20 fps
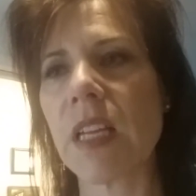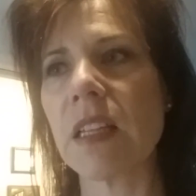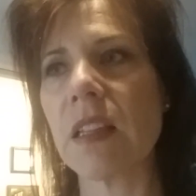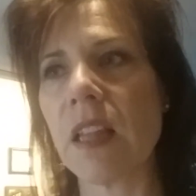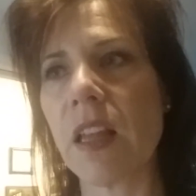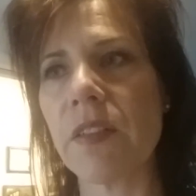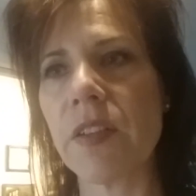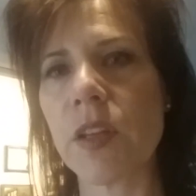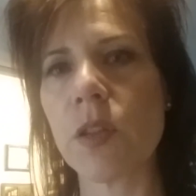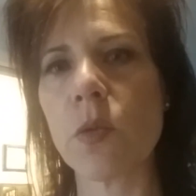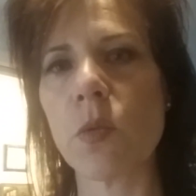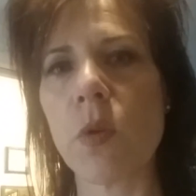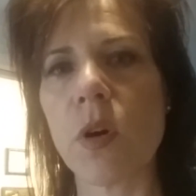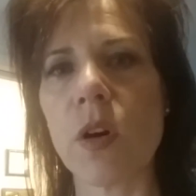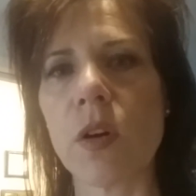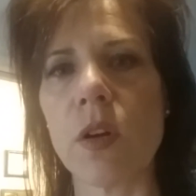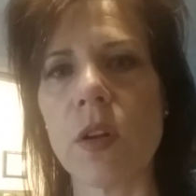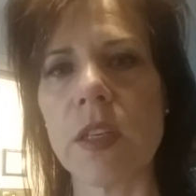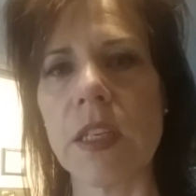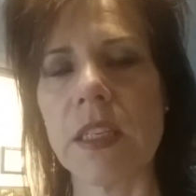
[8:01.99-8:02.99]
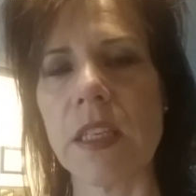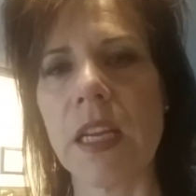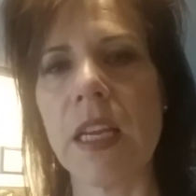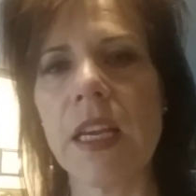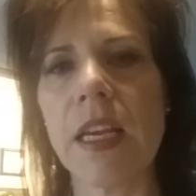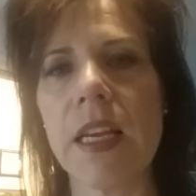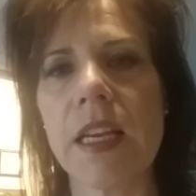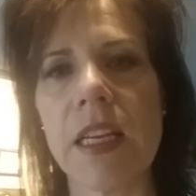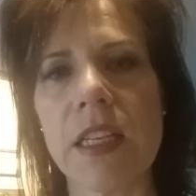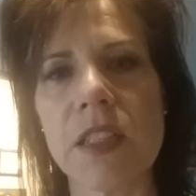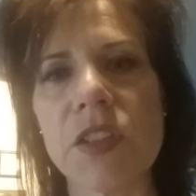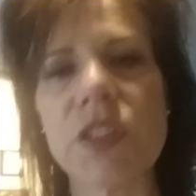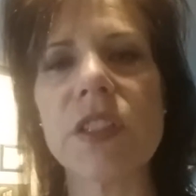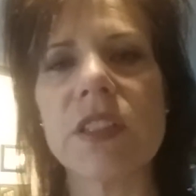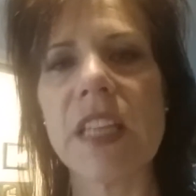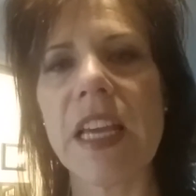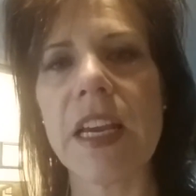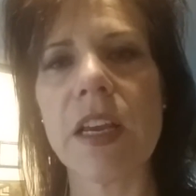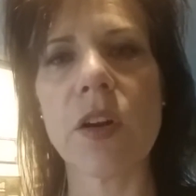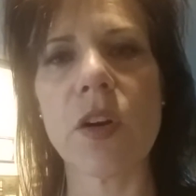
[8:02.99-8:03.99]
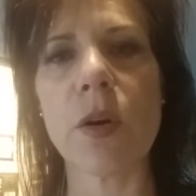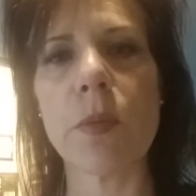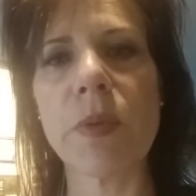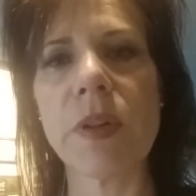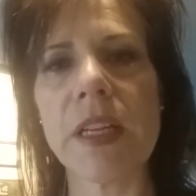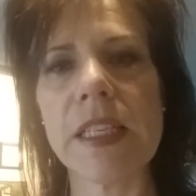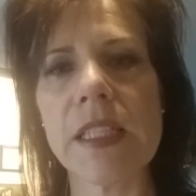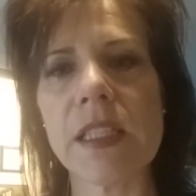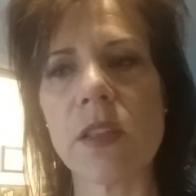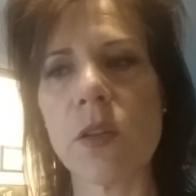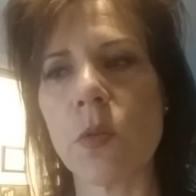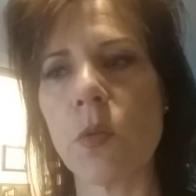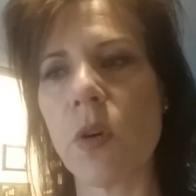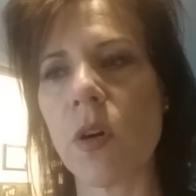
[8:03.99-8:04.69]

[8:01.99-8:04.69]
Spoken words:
loving the world and taking our place in the